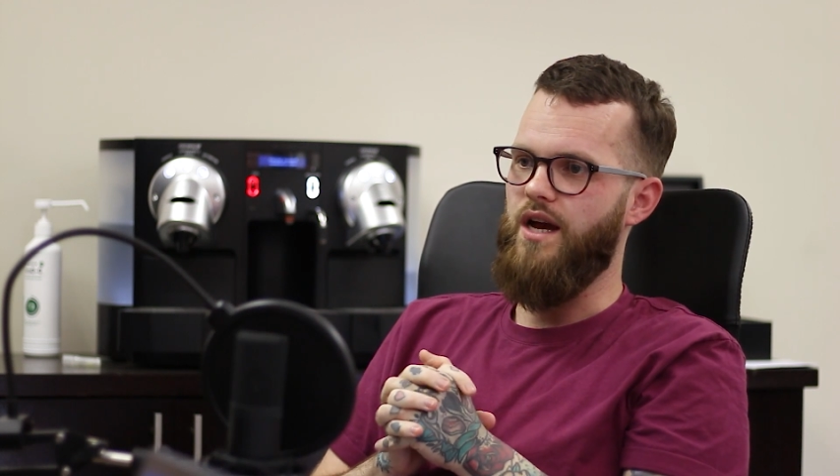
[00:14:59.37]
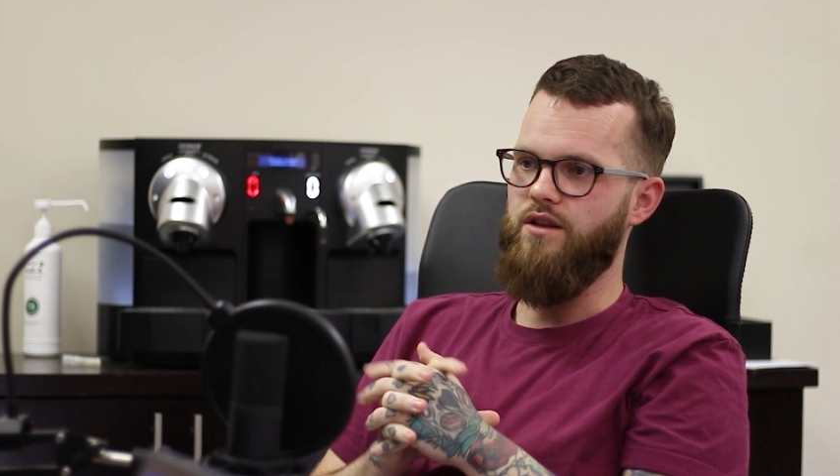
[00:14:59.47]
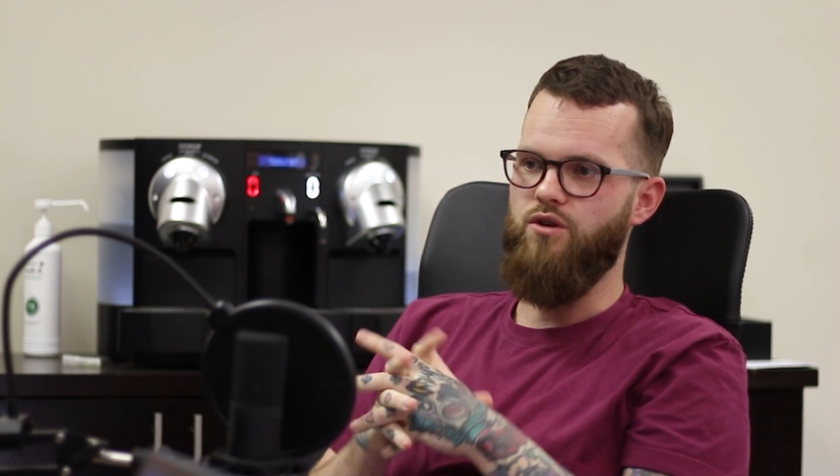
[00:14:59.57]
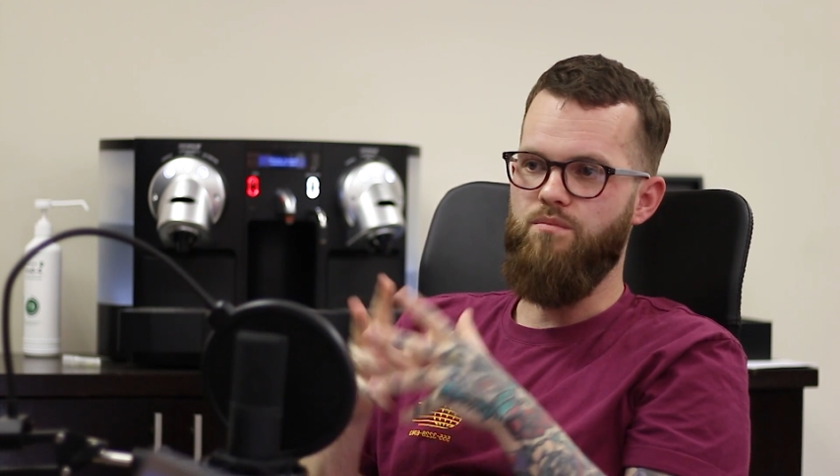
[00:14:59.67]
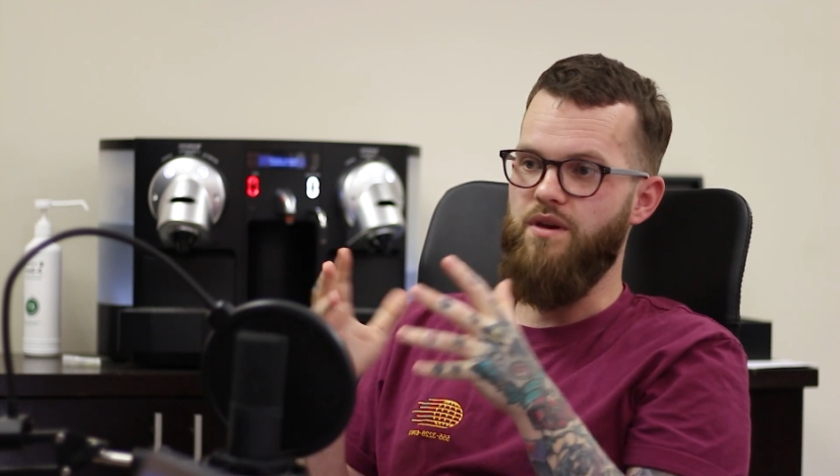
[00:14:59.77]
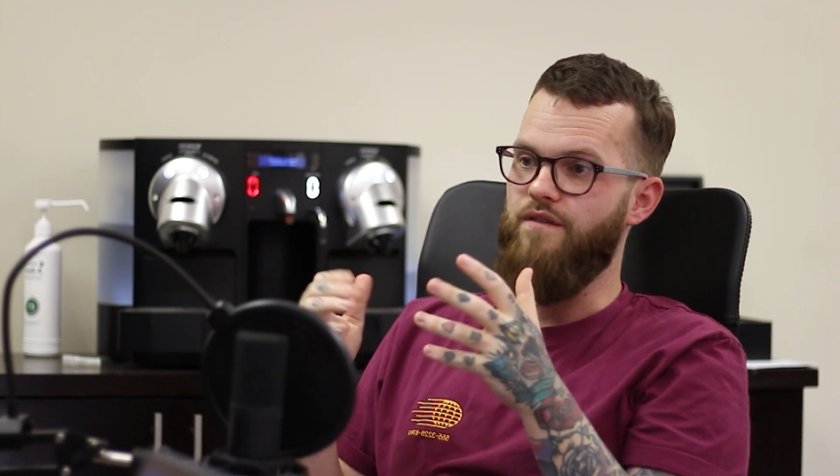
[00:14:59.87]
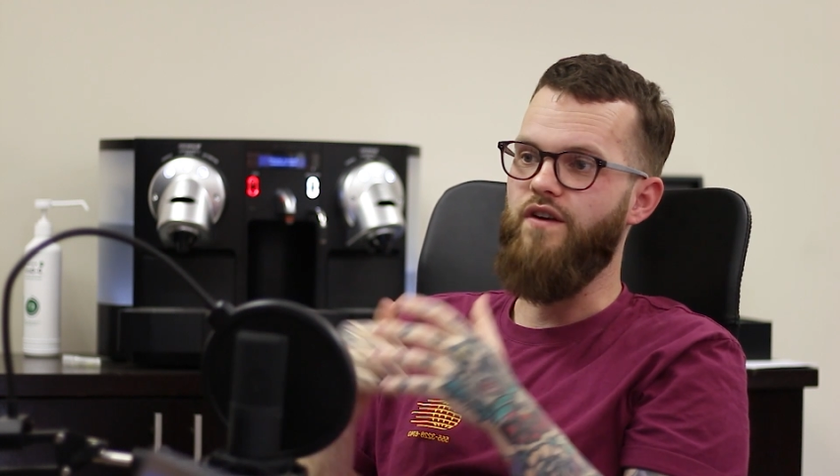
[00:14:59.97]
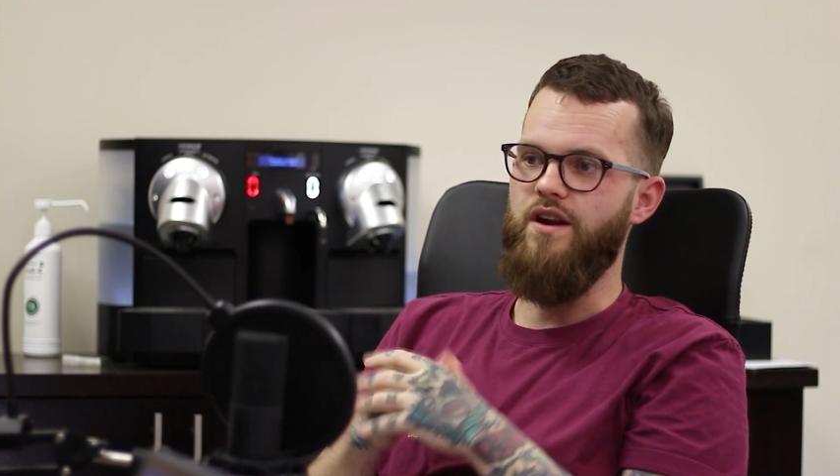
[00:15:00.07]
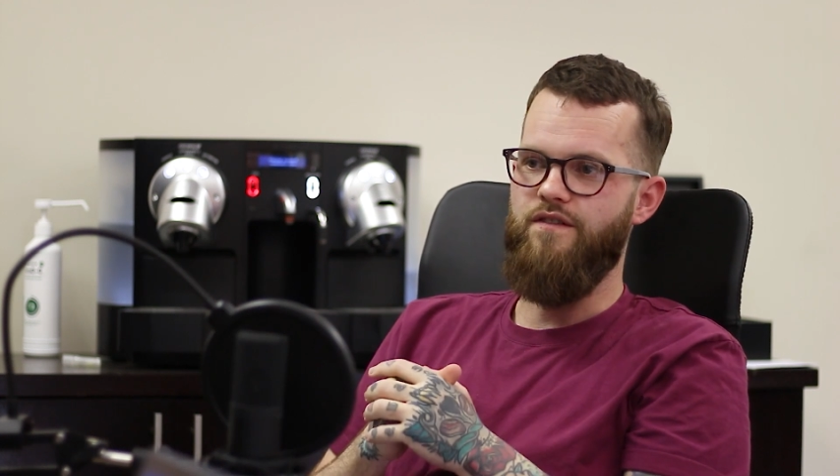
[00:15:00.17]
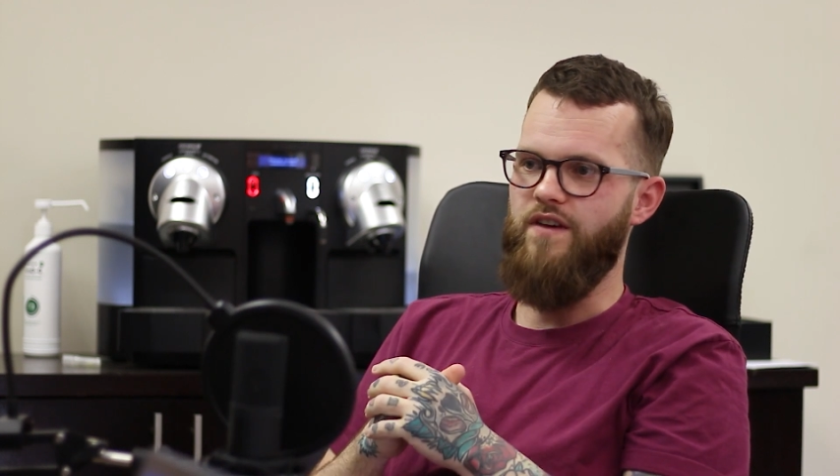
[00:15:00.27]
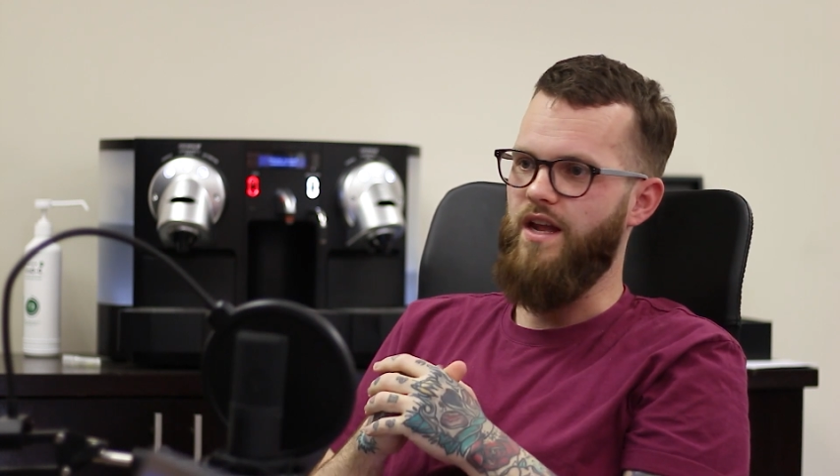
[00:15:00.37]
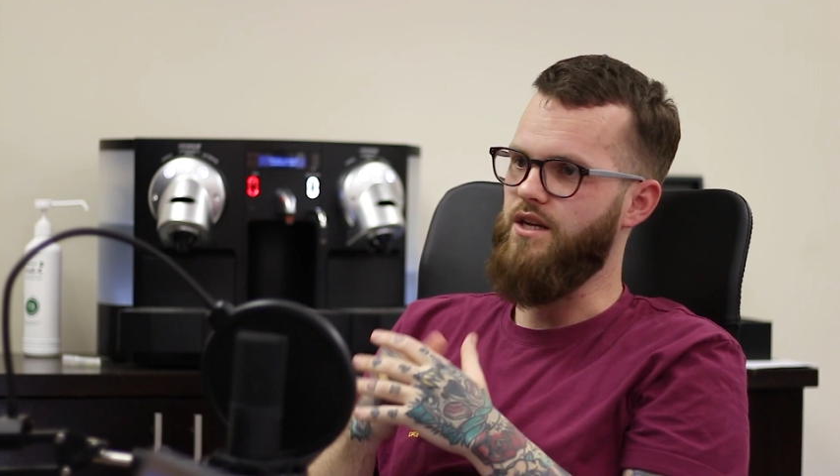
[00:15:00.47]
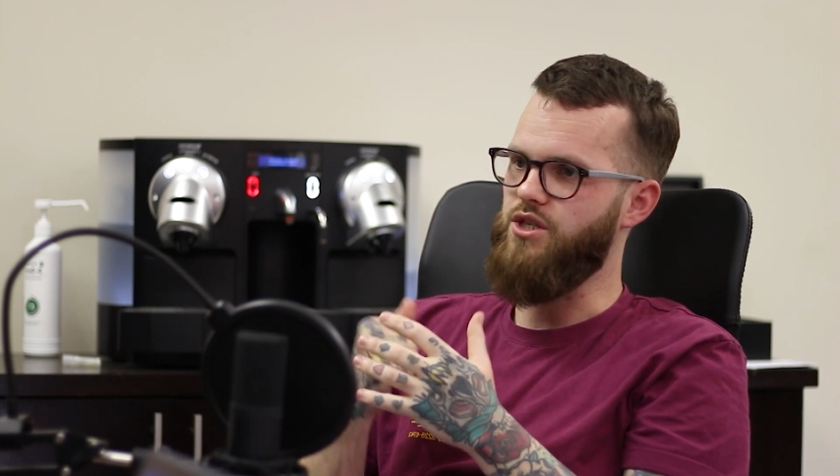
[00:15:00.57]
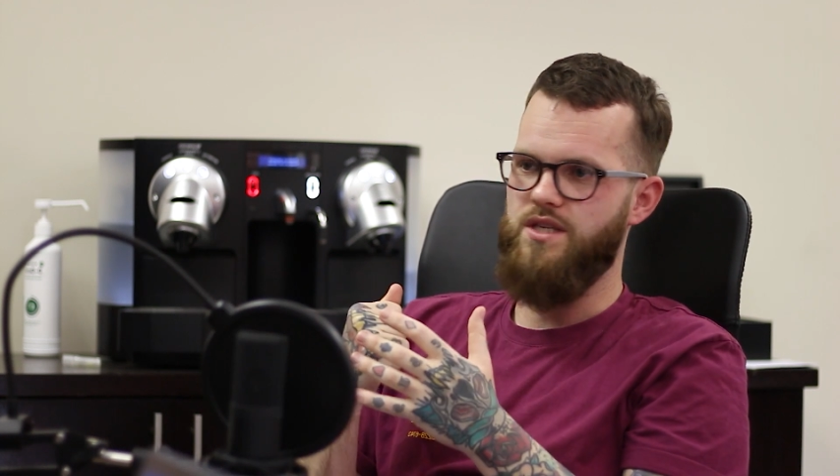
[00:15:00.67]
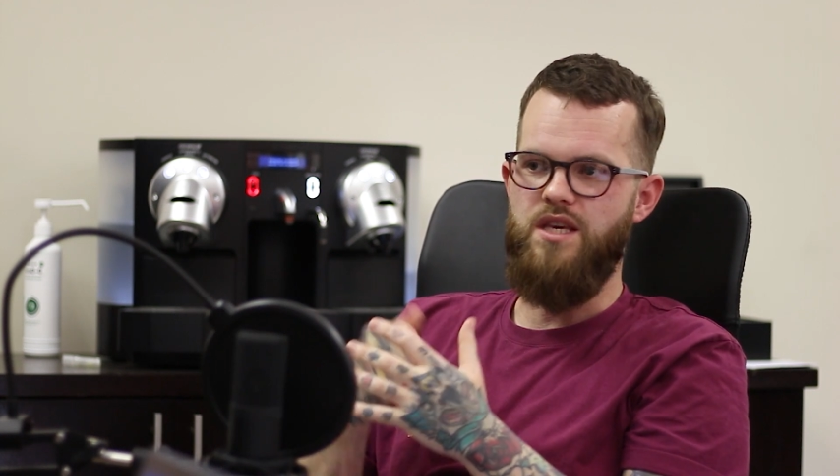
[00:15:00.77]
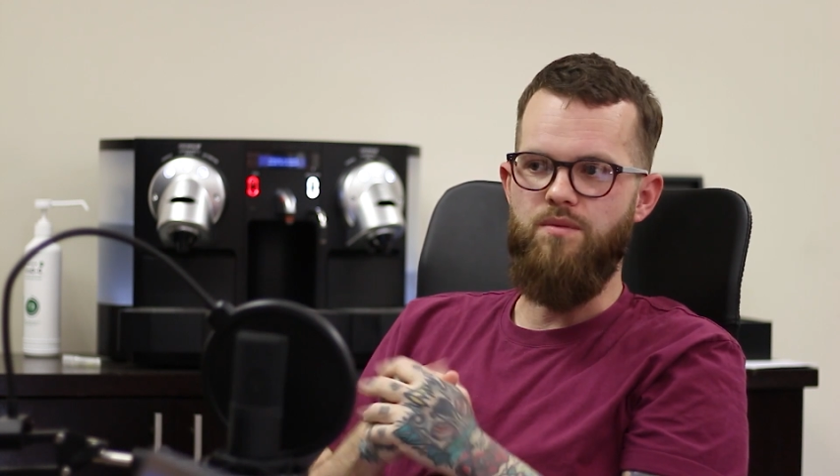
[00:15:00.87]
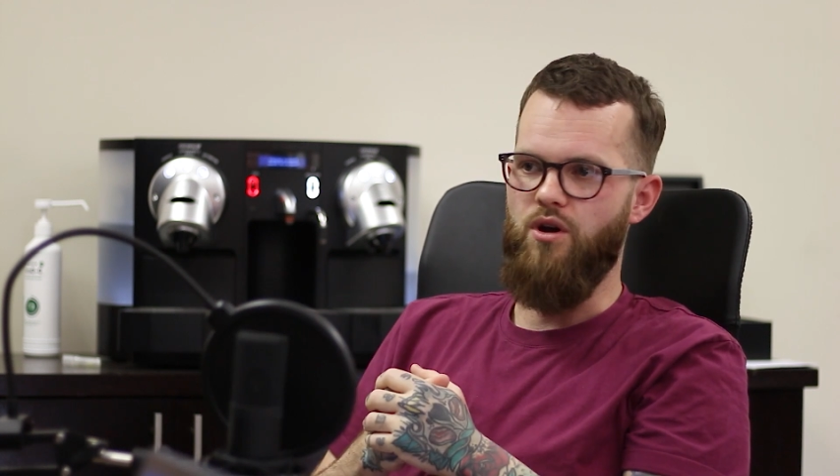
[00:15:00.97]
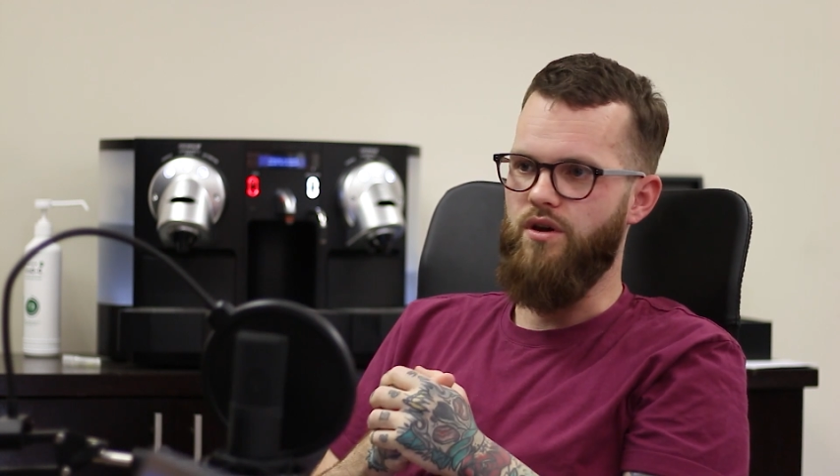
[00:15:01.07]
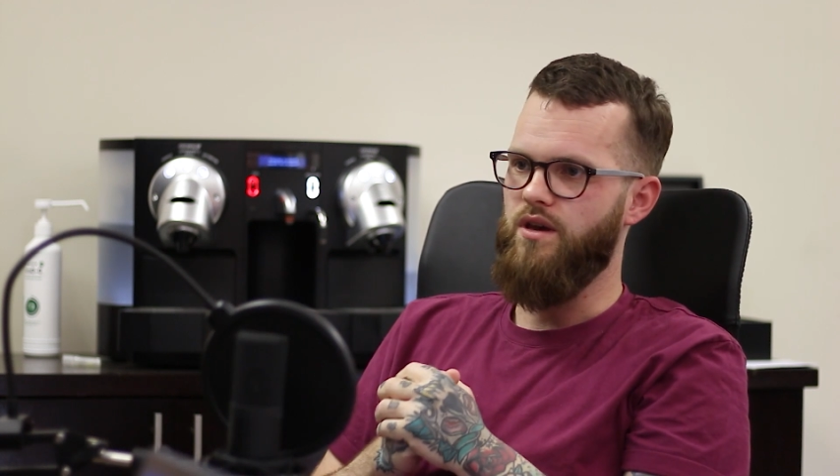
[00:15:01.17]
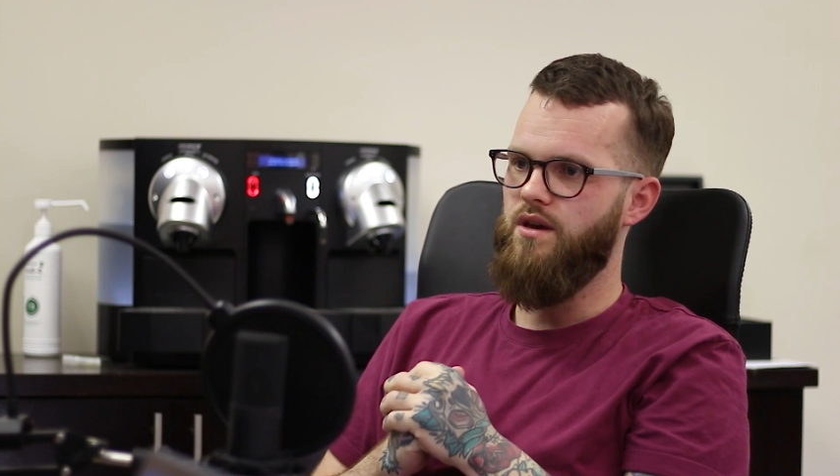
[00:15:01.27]
like don't be afraid of failure just keep
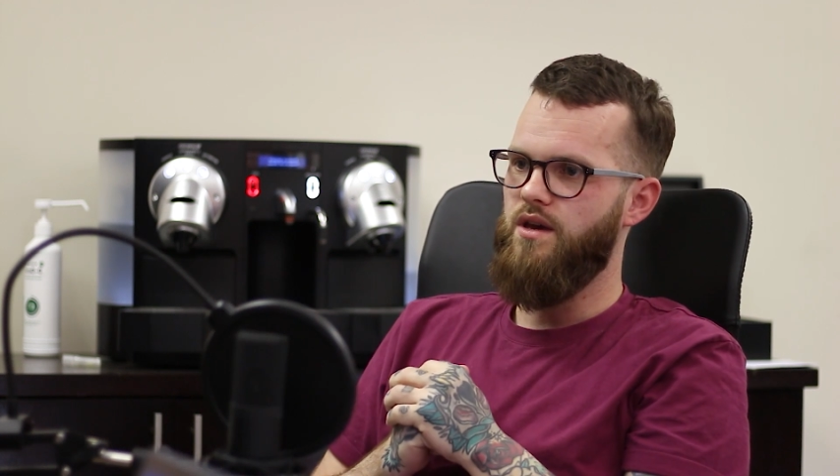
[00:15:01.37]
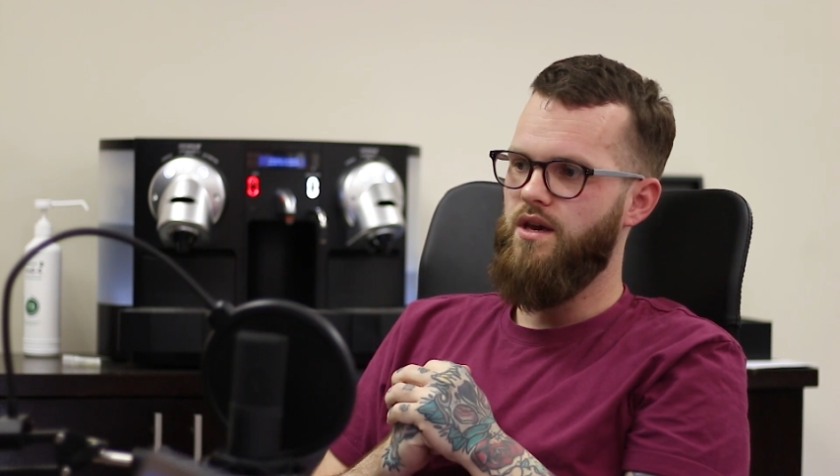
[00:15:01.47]
going